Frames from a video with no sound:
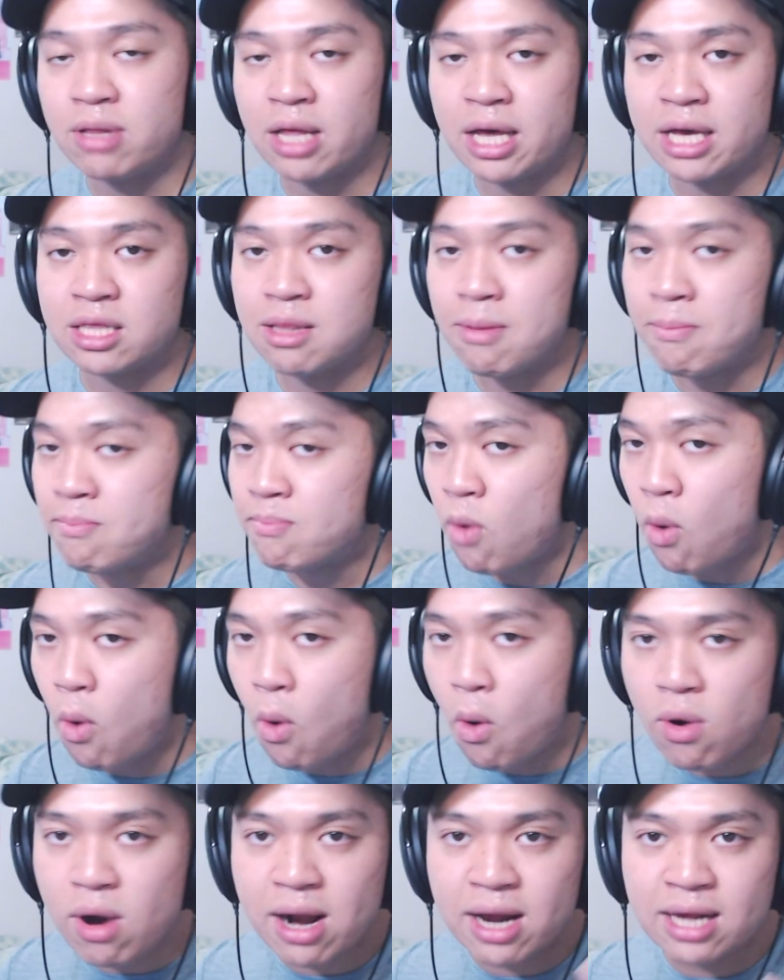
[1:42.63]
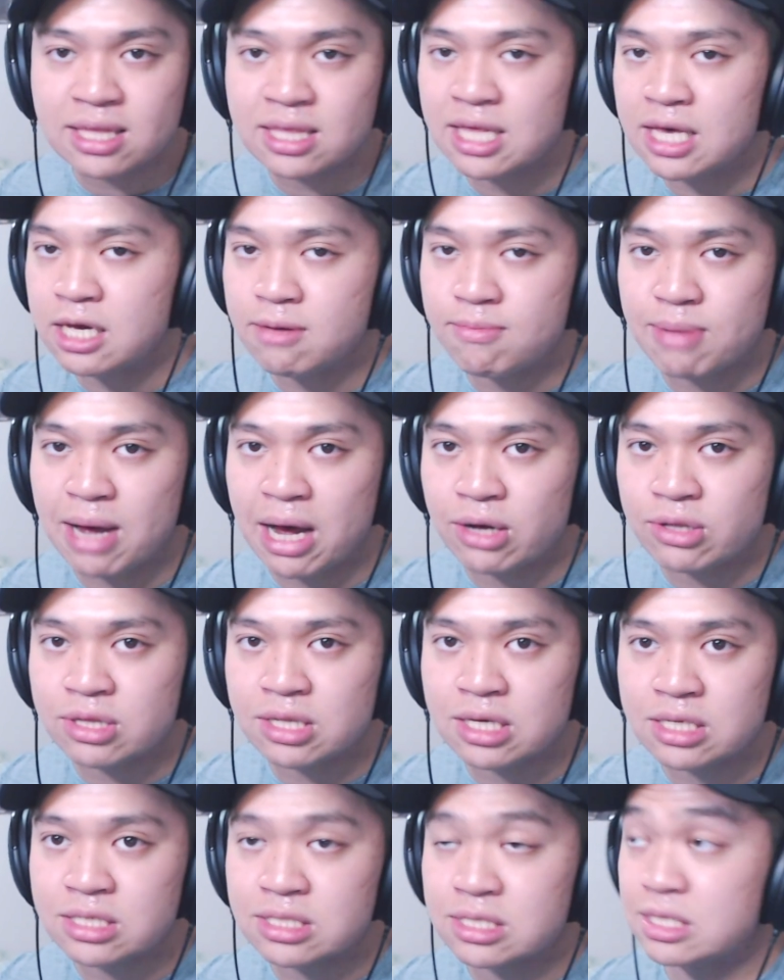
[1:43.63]
Like, the more I think about
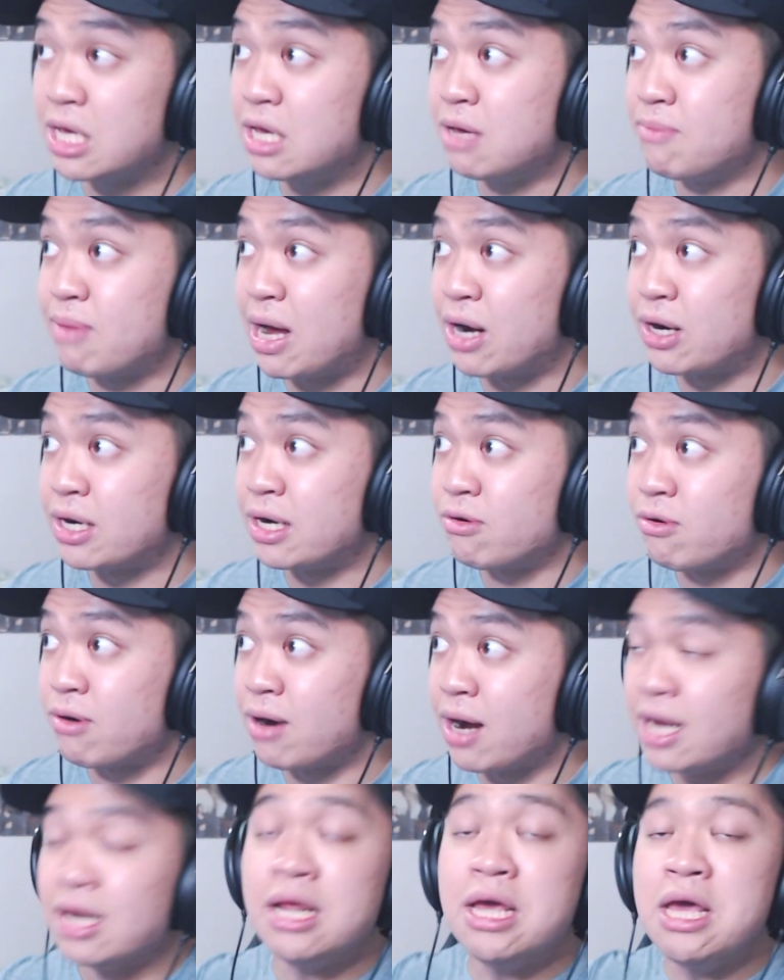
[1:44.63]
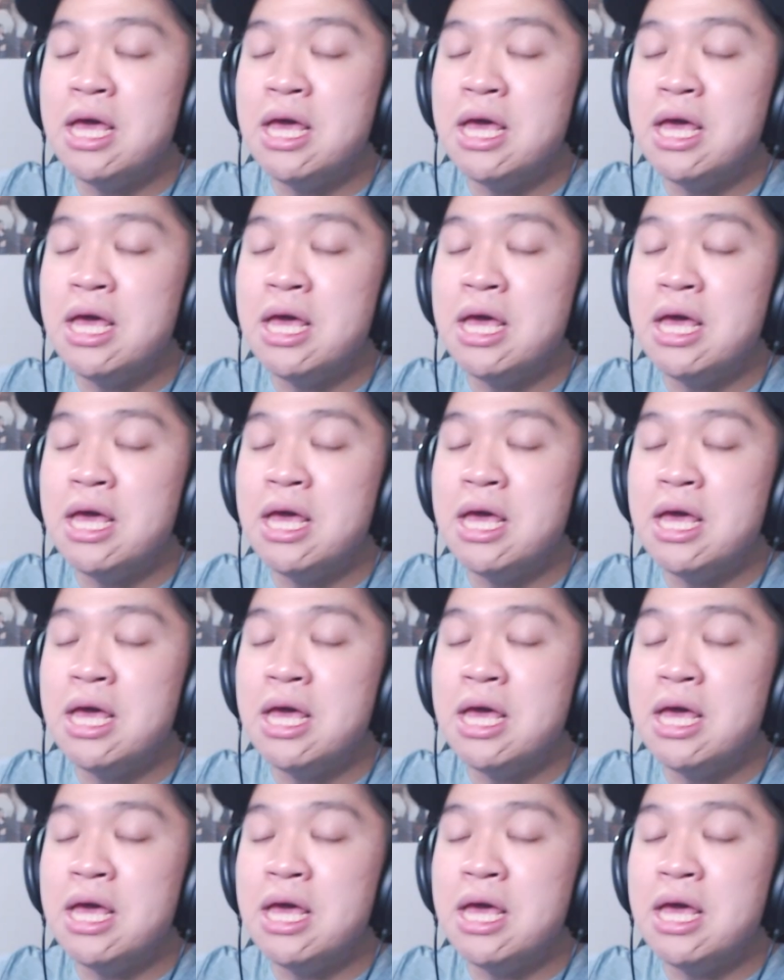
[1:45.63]
this, think about it, right?